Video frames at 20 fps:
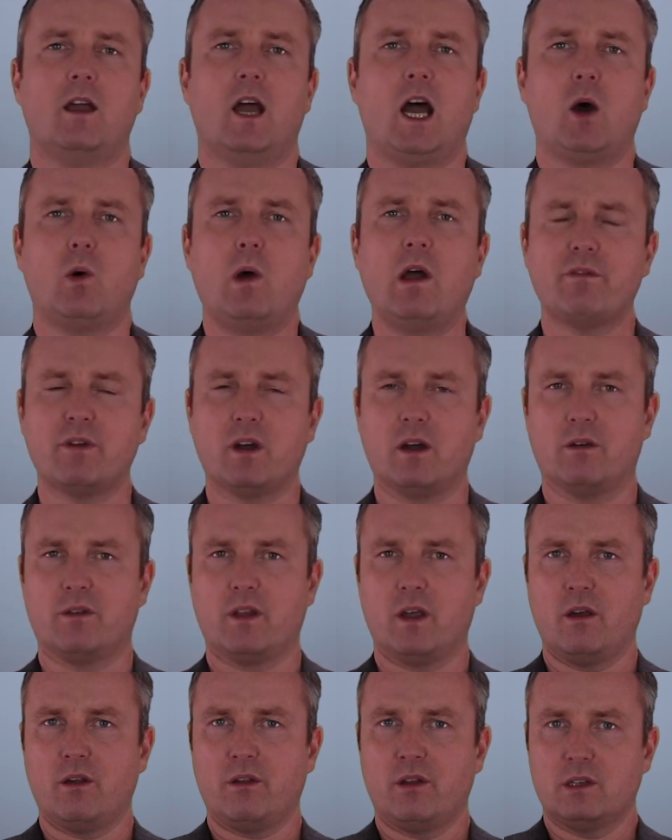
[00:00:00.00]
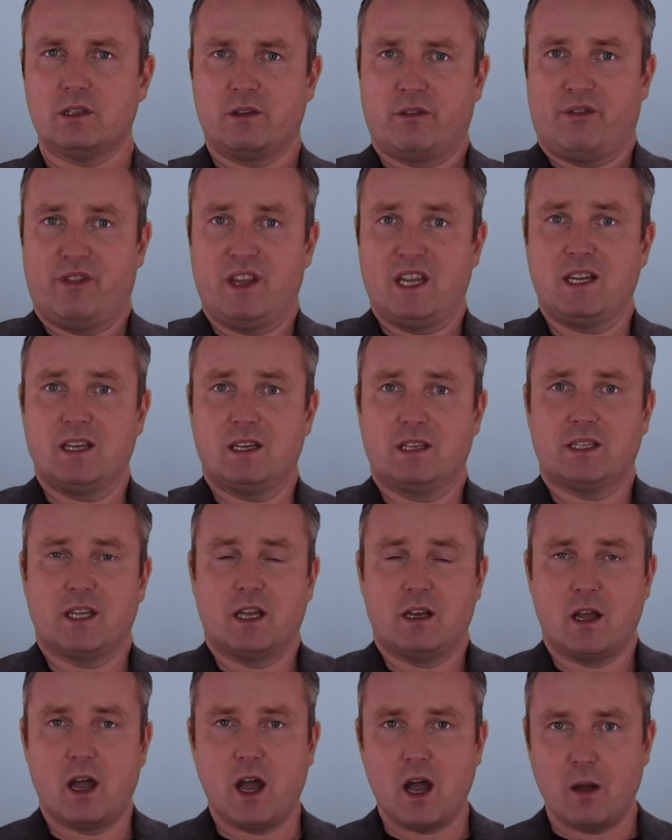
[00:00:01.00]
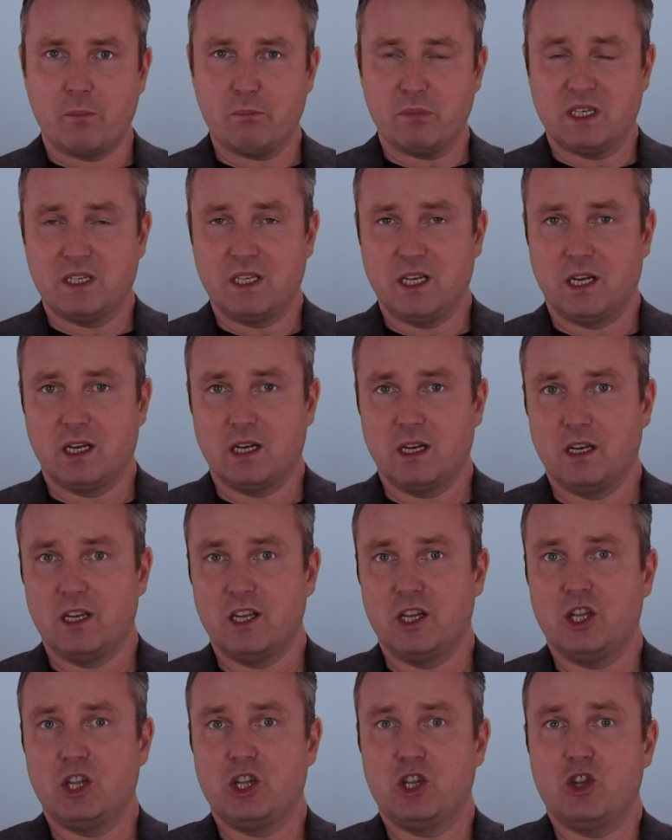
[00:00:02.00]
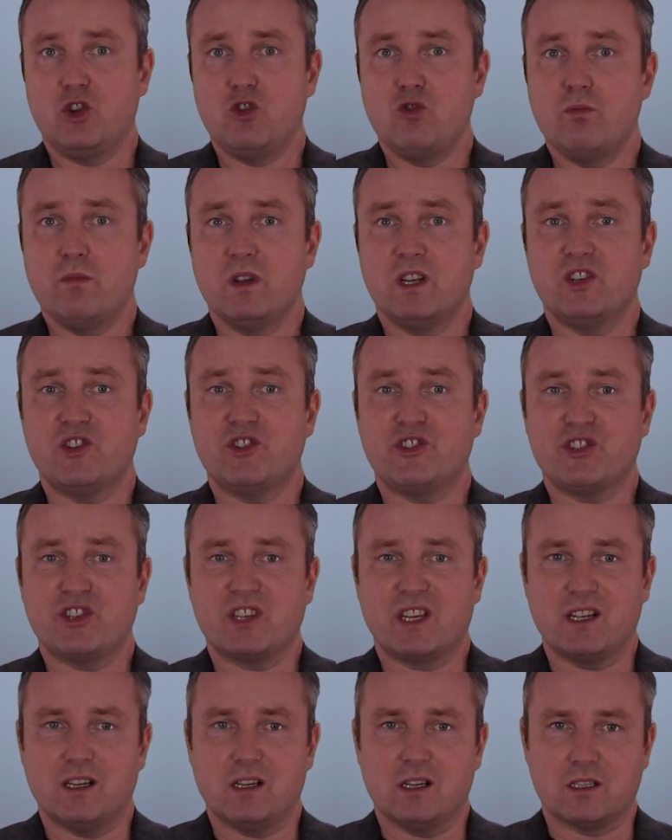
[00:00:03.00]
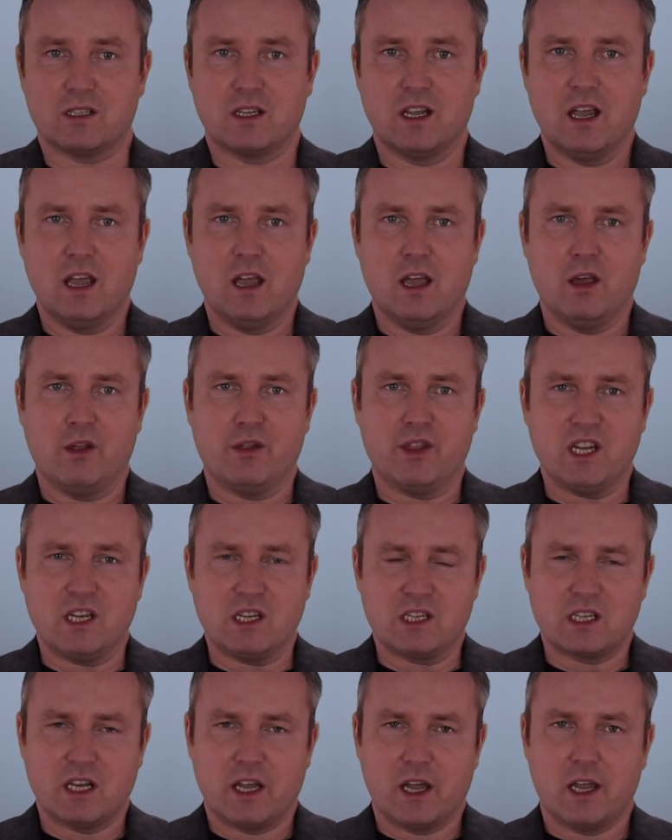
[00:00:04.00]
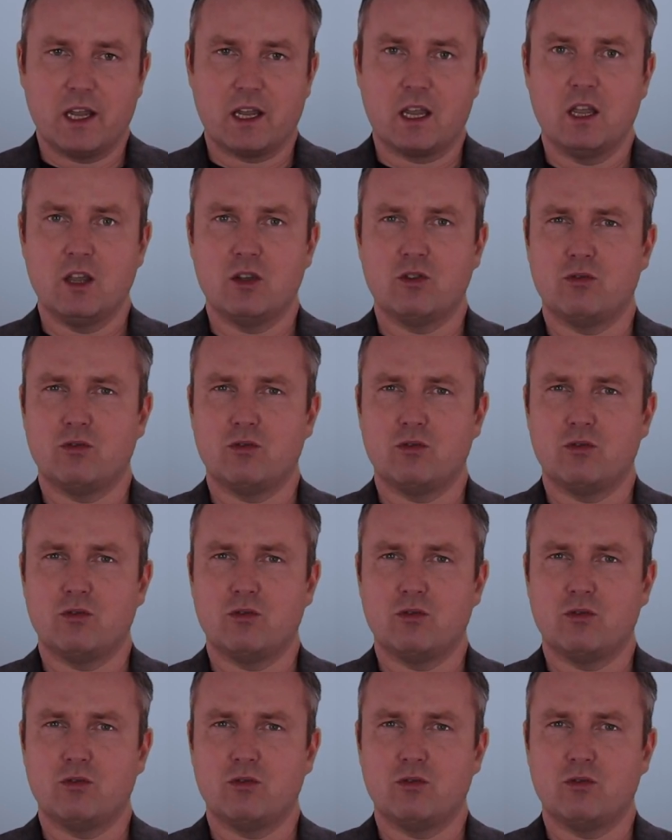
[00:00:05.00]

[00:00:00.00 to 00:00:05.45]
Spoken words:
However, there are things that are particularly human skills, things like